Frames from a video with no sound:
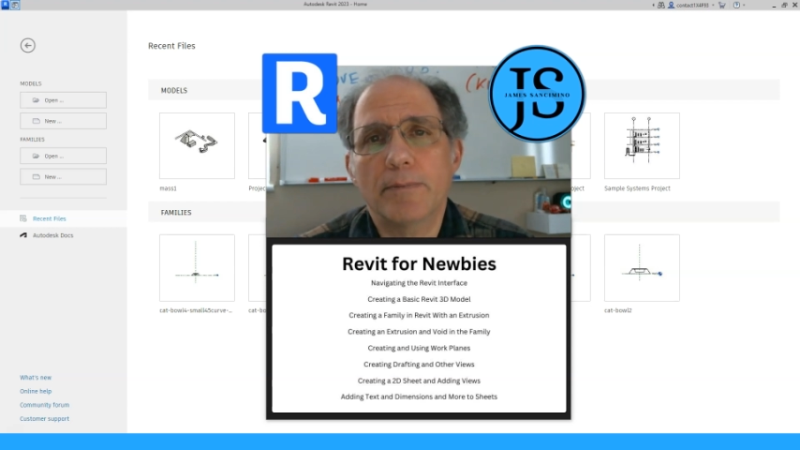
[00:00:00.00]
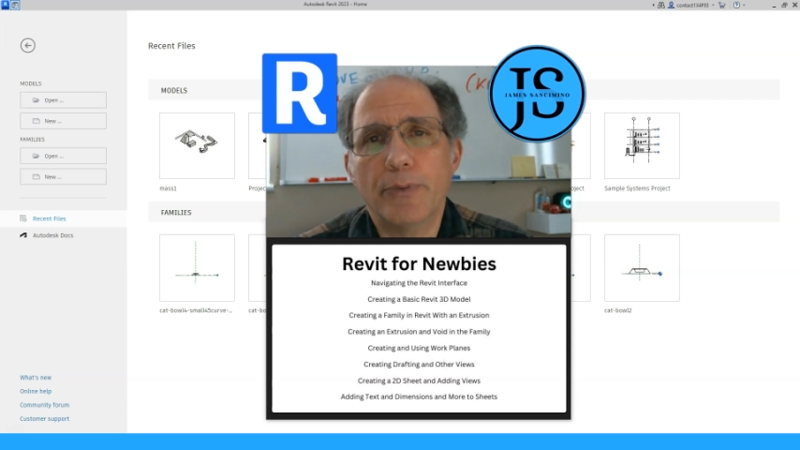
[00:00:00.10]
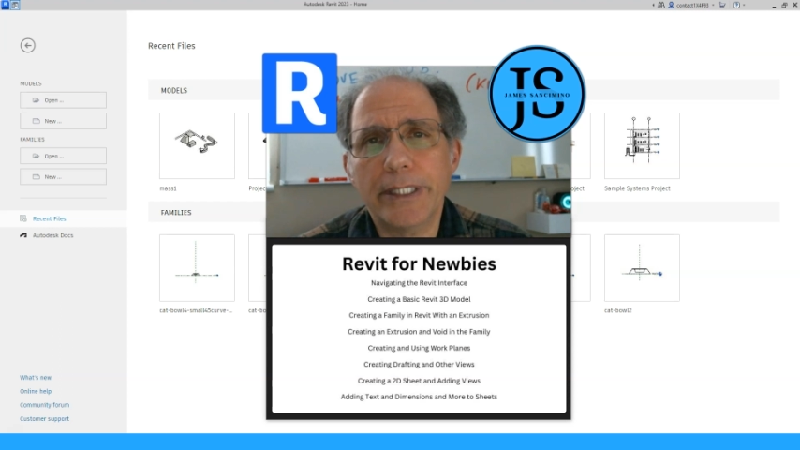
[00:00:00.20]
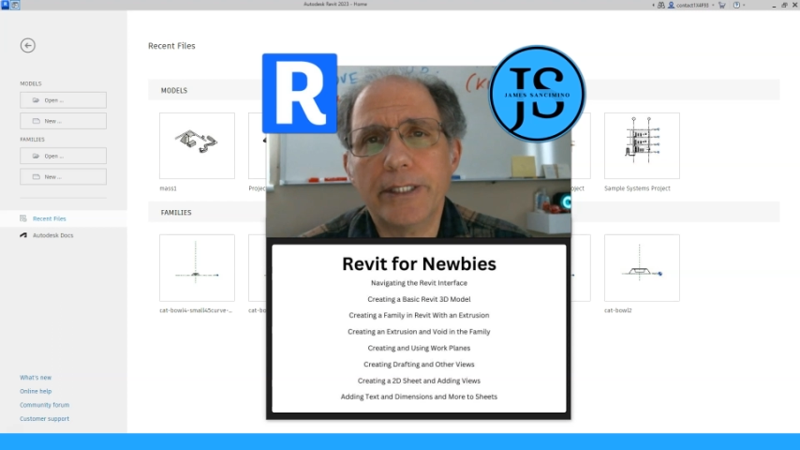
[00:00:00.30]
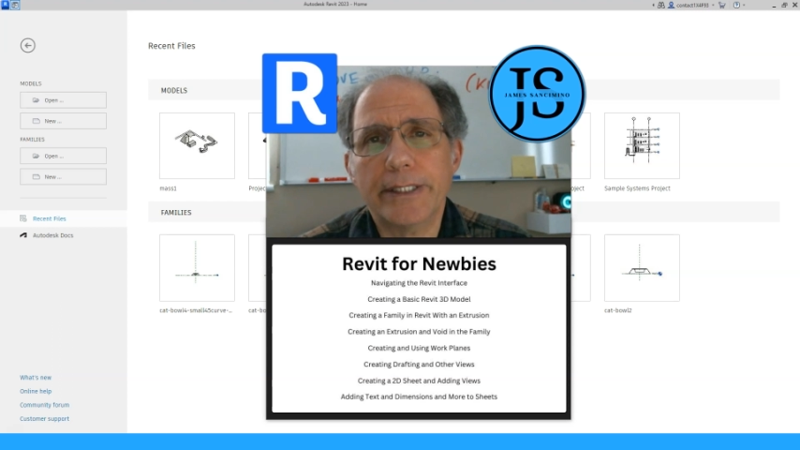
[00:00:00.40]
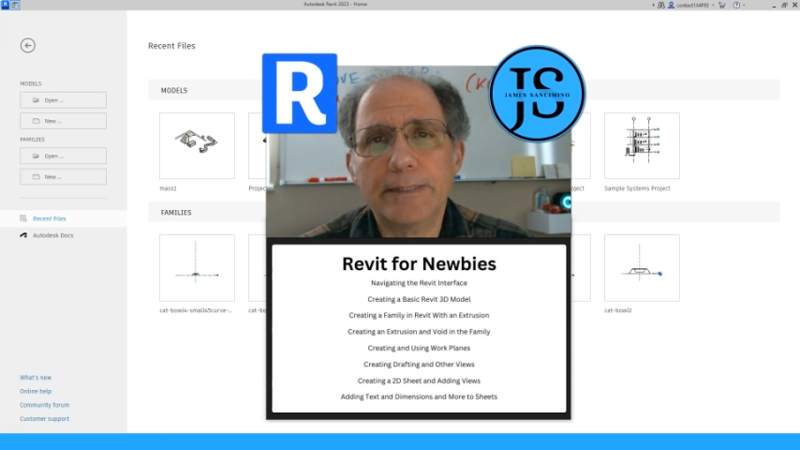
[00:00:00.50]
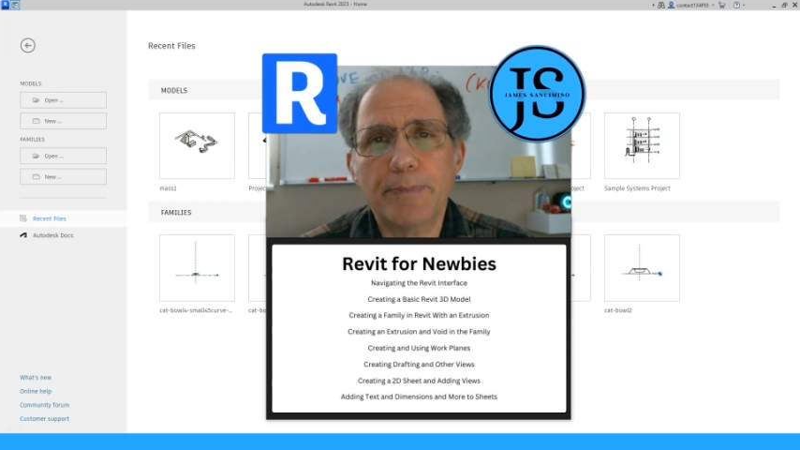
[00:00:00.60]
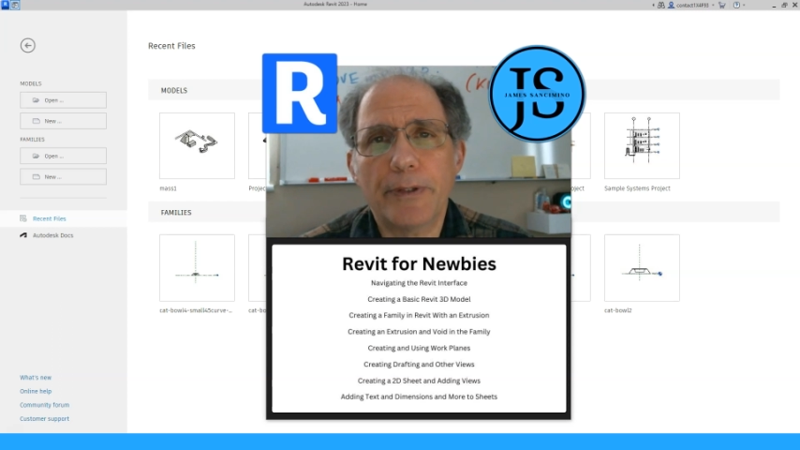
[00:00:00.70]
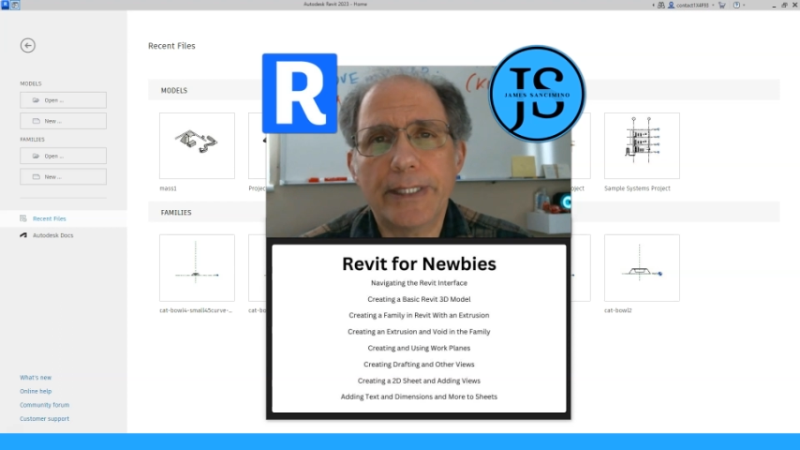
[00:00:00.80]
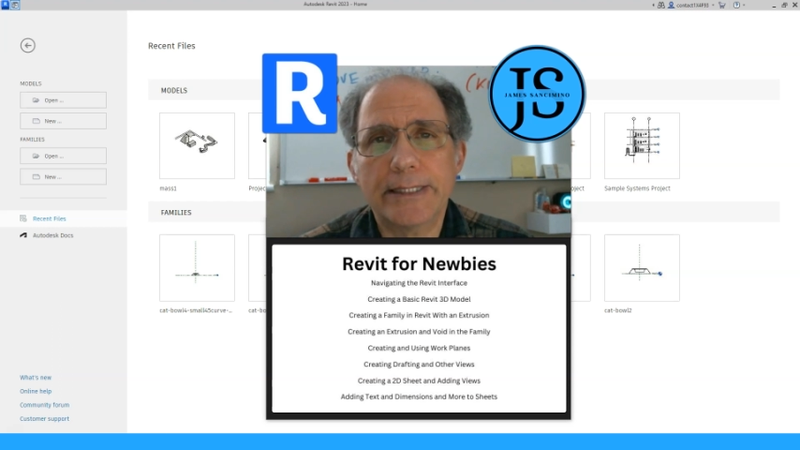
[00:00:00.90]
pretty good
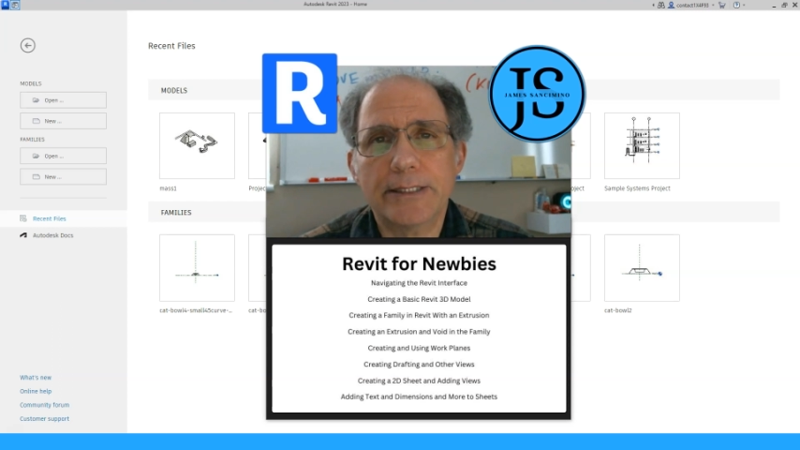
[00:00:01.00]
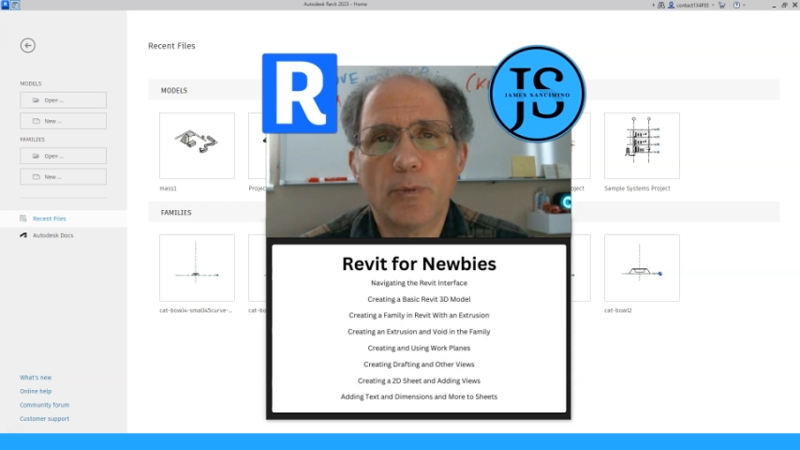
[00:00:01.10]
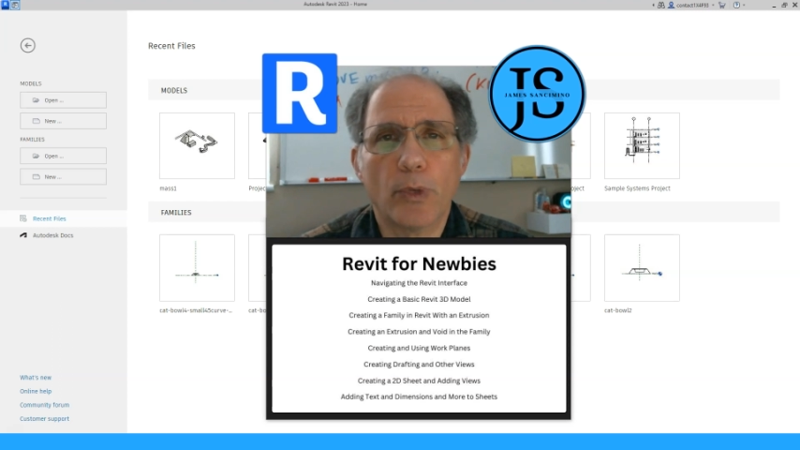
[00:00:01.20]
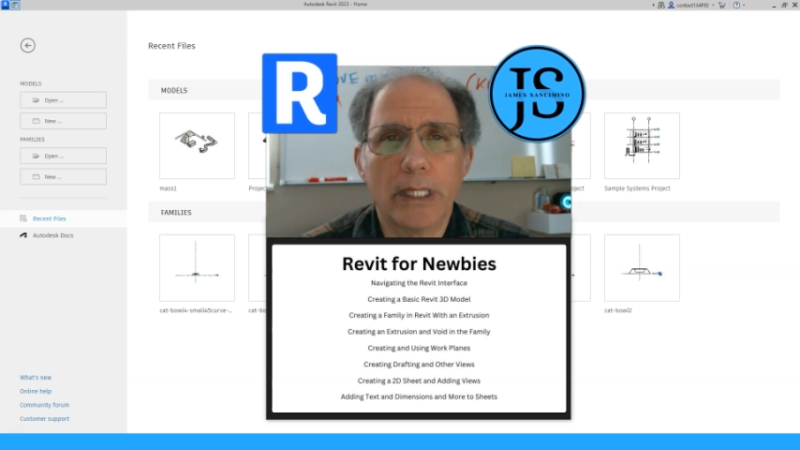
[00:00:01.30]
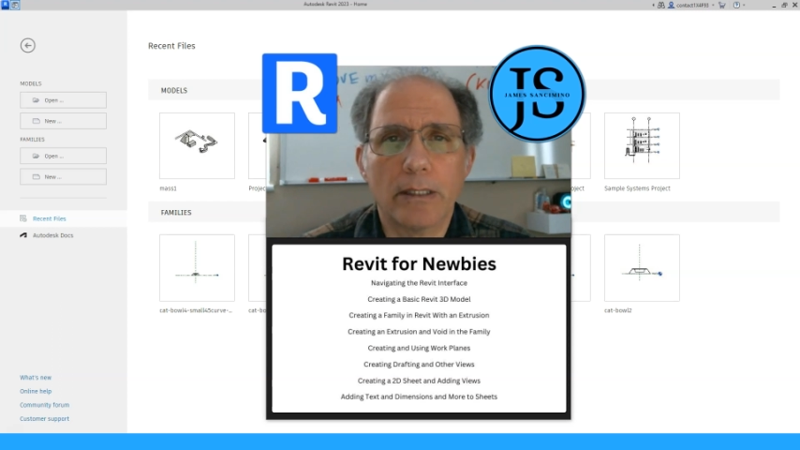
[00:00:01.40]
experience and want